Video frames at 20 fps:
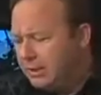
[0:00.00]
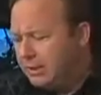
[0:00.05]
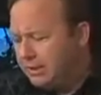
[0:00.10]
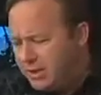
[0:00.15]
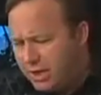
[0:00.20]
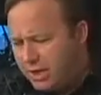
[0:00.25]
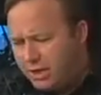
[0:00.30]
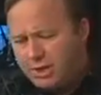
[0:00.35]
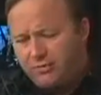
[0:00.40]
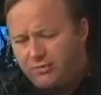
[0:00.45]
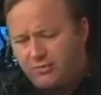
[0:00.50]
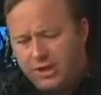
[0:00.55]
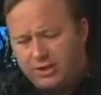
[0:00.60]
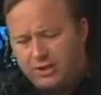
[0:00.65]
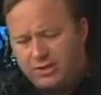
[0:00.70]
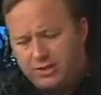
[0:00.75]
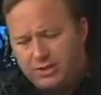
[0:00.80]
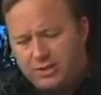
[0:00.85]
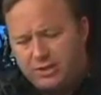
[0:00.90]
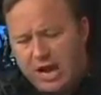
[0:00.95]
continue to
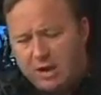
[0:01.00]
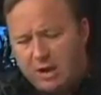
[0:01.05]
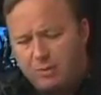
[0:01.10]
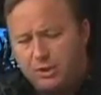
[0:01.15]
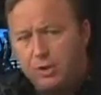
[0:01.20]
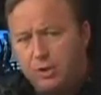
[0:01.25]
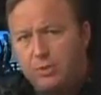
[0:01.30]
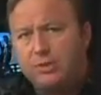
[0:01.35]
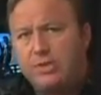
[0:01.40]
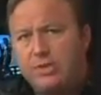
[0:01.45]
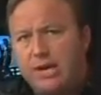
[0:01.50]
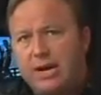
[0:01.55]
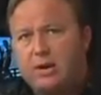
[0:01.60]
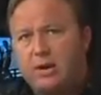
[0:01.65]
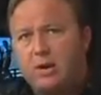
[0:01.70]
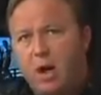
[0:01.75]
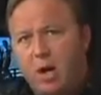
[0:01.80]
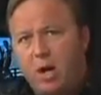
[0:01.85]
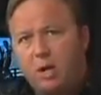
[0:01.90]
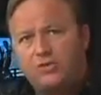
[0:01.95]
flesh this out with you and
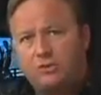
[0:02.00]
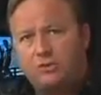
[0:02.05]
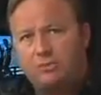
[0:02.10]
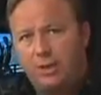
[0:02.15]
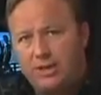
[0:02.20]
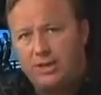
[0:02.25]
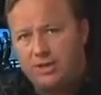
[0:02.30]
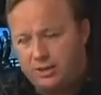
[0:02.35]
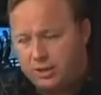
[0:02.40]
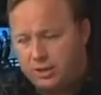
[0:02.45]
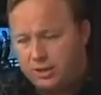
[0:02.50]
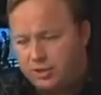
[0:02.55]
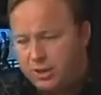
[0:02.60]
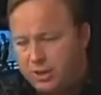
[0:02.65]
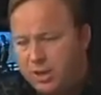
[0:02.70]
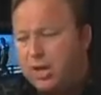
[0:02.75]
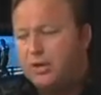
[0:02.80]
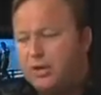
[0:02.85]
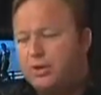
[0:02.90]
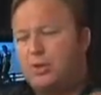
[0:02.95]
take calls from
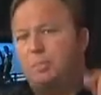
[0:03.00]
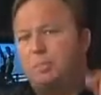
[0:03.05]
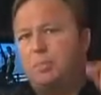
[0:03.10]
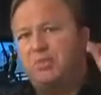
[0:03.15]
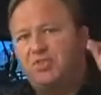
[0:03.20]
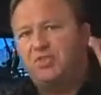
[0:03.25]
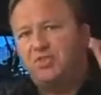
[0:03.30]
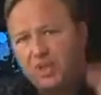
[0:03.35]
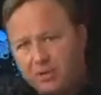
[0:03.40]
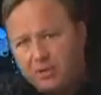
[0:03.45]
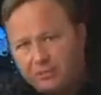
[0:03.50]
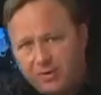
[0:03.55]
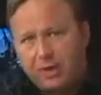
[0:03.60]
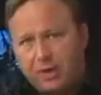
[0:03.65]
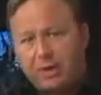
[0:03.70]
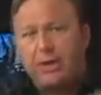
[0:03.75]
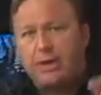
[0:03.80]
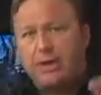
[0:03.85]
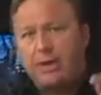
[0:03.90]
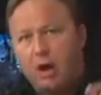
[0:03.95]
listeners
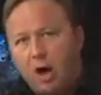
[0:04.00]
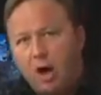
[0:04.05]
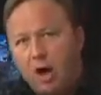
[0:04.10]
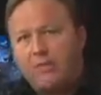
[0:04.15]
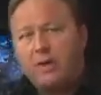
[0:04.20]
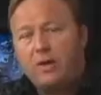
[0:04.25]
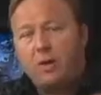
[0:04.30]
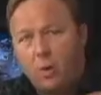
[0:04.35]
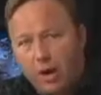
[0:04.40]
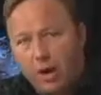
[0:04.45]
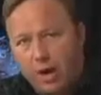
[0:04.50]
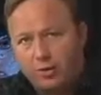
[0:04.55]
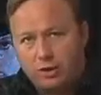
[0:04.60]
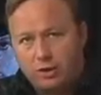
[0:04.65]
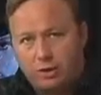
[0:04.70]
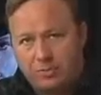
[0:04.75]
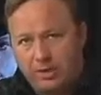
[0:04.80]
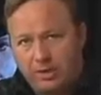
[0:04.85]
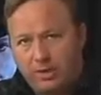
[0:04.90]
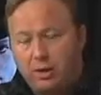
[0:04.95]
specifically on the
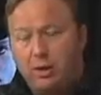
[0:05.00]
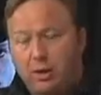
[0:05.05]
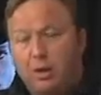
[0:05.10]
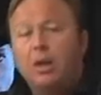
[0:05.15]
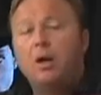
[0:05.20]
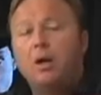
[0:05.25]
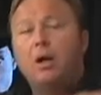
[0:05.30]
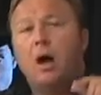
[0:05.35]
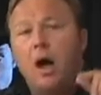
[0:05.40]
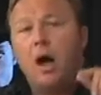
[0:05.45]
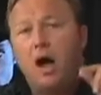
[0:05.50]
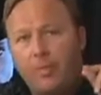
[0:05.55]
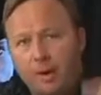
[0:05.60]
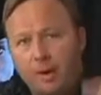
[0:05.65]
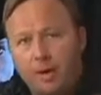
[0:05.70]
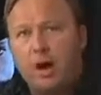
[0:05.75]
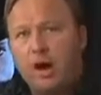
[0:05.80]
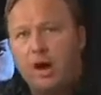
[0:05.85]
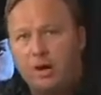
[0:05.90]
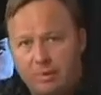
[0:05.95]
oil spill, on
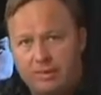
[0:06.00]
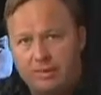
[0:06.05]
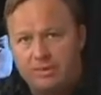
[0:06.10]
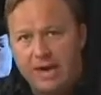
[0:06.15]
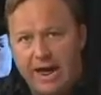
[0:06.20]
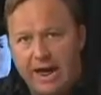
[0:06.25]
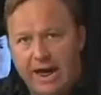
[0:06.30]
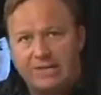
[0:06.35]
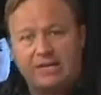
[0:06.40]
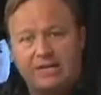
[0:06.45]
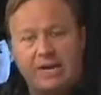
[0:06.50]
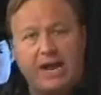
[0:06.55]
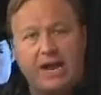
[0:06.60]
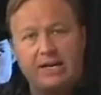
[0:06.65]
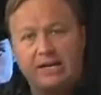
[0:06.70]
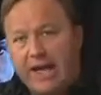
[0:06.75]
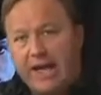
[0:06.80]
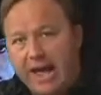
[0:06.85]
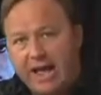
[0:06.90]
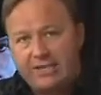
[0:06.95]
the carbon tax
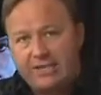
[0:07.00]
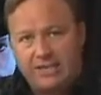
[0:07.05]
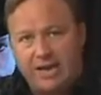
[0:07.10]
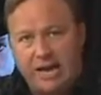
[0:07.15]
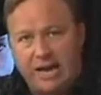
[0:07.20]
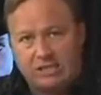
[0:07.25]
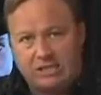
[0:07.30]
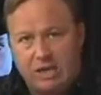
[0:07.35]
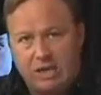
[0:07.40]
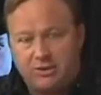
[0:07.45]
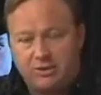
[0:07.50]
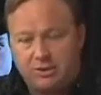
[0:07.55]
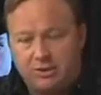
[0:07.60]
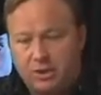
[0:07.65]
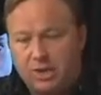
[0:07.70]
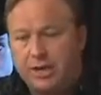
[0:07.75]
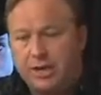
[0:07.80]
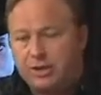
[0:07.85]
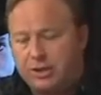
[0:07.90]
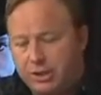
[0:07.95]
and gas tax
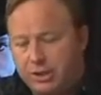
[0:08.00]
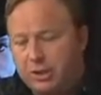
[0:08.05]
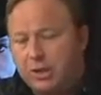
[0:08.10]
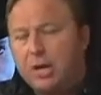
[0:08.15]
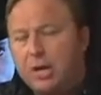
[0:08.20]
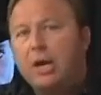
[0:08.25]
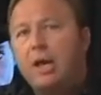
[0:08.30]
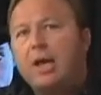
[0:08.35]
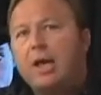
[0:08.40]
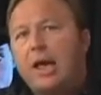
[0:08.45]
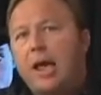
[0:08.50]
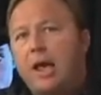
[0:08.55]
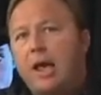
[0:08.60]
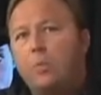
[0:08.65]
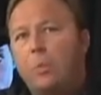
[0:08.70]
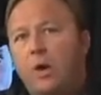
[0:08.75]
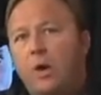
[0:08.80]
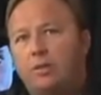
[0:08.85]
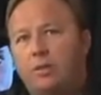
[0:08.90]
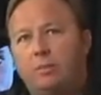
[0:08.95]
legislation,
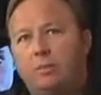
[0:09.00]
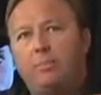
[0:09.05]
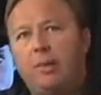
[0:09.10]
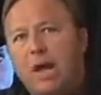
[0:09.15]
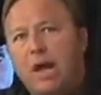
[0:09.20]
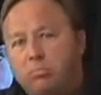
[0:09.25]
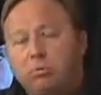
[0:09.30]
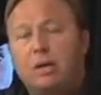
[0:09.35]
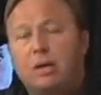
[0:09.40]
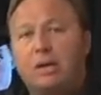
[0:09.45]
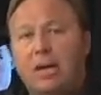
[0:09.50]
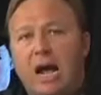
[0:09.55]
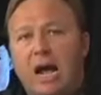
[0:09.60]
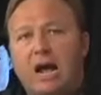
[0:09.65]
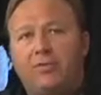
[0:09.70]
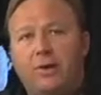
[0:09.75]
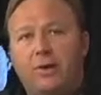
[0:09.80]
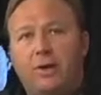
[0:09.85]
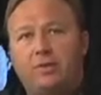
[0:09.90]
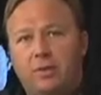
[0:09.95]
and what the public
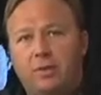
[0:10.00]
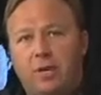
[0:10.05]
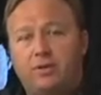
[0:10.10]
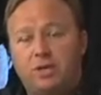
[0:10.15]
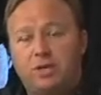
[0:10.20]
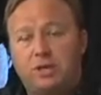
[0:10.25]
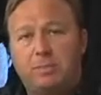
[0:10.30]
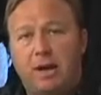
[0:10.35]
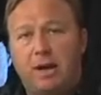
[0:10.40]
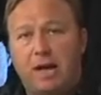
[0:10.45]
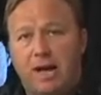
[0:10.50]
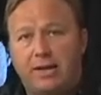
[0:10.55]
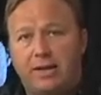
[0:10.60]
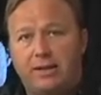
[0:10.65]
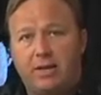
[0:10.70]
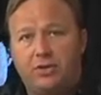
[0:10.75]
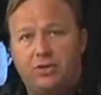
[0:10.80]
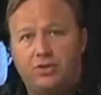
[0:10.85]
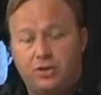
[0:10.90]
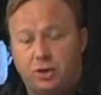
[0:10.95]
out there thinks is
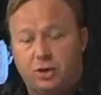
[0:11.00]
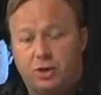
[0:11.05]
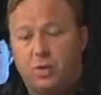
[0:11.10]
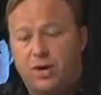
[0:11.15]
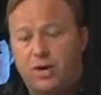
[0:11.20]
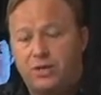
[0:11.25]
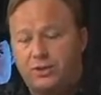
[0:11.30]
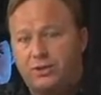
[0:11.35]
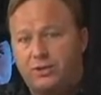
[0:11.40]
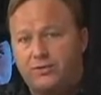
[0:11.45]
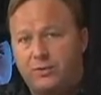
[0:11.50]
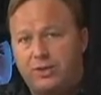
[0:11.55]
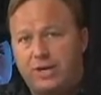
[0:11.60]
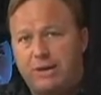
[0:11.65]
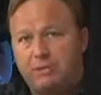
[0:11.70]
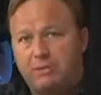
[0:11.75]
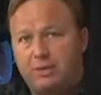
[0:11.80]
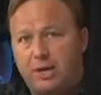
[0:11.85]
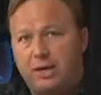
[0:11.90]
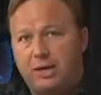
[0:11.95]
behind this. And your questions for
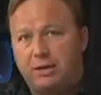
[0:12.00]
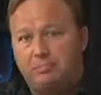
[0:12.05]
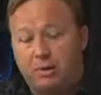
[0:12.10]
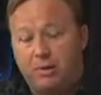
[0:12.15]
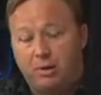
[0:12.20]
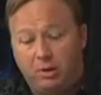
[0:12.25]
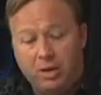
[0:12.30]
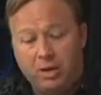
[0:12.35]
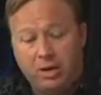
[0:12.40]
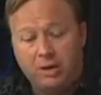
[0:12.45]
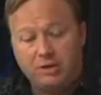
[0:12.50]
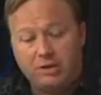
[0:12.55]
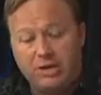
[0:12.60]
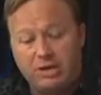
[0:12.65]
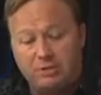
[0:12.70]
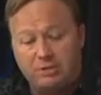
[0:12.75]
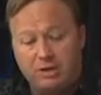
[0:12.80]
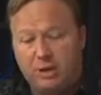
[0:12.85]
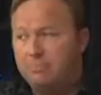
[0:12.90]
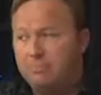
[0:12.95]
James Delingpole,
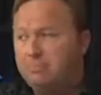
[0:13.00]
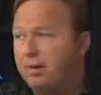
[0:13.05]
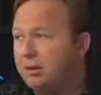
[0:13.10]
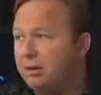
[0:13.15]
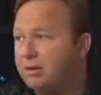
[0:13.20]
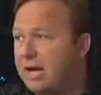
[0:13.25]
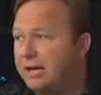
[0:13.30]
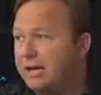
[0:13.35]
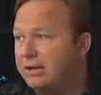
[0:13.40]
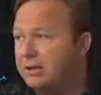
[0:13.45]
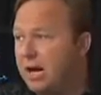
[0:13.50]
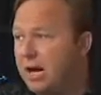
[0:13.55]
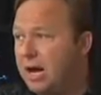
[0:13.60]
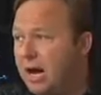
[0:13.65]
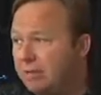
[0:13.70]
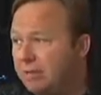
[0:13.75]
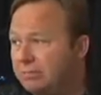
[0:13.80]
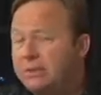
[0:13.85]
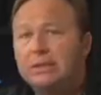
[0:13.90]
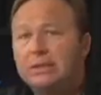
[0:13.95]

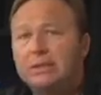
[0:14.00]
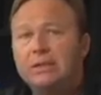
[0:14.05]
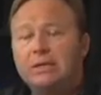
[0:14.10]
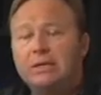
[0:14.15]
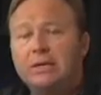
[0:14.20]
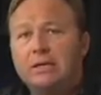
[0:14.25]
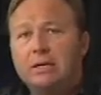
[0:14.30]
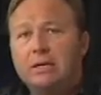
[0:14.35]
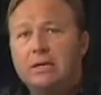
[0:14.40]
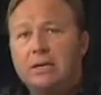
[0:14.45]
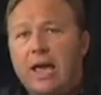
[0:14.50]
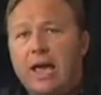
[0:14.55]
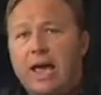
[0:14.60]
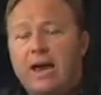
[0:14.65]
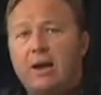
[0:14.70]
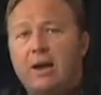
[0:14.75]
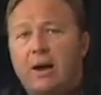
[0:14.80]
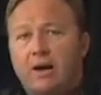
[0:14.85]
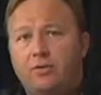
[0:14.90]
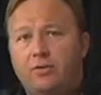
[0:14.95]
jamesdelingpole.com,
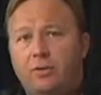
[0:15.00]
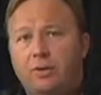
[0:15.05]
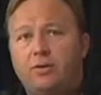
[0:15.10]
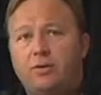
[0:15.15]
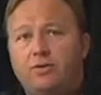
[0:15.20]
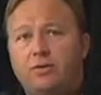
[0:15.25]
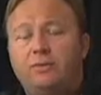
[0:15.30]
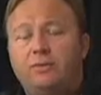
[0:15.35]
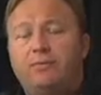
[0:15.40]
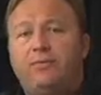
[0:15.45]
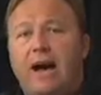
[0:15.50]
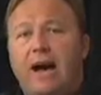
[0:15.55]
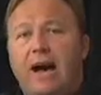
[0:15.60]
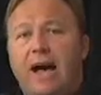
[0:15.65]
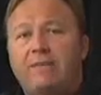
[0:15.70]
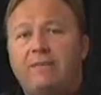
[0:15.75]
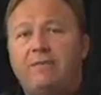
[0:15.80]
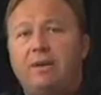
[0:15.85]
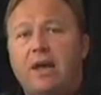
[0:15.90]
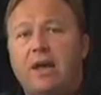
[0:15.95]

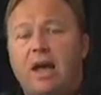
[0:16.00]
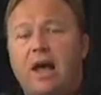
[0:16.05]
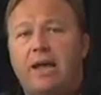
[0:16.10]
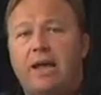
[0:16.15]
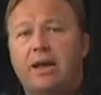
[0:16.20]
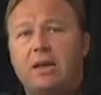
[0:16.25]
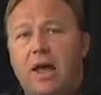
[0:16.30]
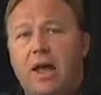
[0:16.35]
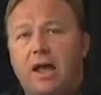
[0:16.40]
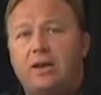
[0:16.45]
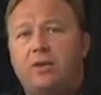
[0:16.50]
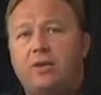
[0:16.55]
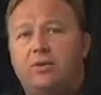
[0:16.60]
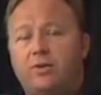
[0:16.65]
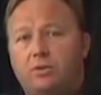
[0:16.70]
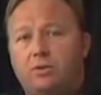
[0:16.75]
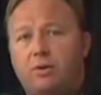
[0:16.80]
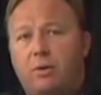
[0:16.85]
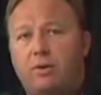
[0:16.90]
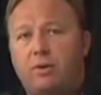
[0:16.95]

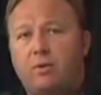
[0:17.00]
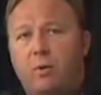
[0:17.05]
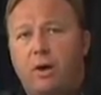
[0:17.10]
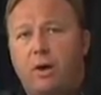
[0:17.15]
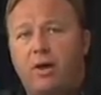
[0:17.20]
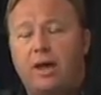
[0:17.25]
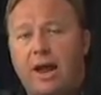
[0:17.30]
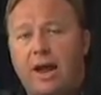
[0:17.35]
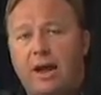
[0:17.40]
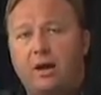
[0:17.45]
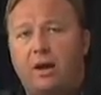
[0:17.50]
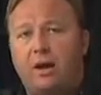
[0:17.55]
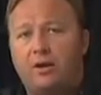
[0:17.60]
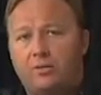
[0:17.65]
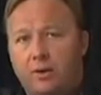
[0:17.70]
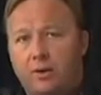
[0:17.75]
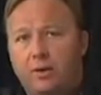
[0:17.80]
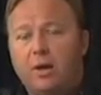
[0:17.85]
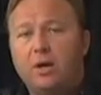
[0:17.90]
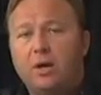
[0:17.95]
800-259-9231,
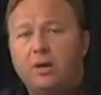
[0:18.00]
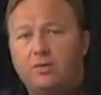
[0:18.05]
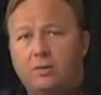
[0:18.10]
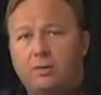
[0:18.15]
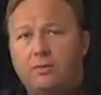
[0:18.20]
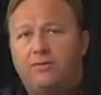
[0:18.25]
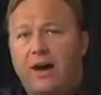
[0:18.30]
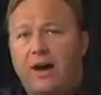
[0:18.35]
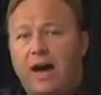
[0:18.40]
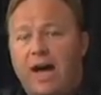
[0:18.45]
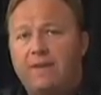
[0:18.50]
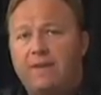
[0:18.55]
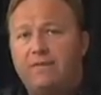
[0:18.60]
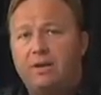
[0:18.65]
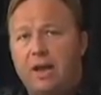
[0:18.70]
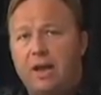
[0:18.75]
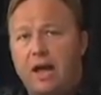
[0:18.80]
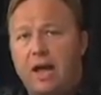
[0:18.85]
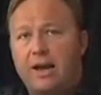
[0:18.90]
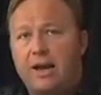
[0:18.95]

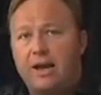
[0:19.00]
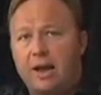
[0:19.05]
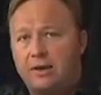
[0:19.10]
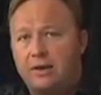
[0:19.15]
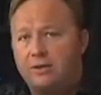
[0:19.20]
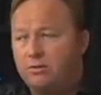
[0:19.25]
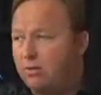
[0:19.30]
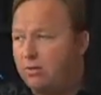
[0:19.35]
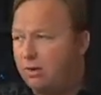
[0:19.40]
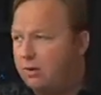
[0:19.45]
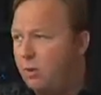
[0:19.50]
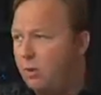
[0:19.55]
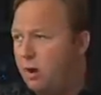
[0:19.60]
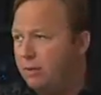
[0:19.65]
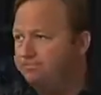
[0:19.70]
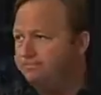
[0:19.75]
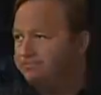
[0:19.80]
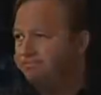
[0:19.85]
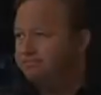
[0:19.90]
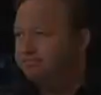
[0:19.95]

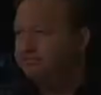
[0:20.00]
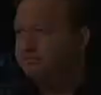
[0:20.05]
800-259-9231.